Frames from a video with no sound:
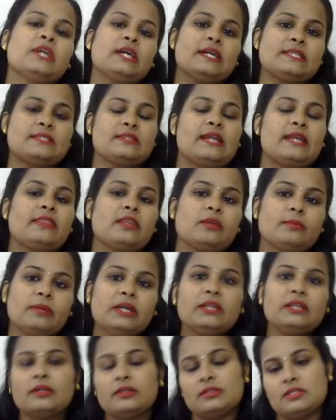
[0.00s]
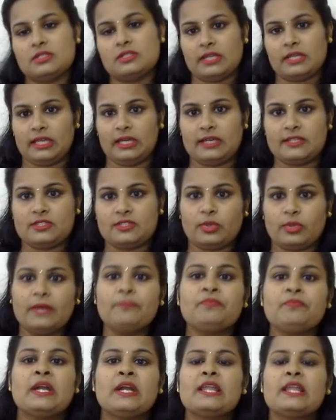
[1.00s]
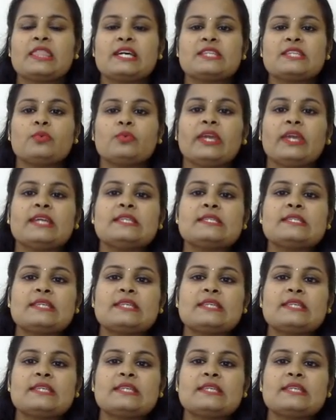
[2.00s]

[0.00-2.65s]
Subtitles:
It's nothing but the dry ice. Okay, thus we can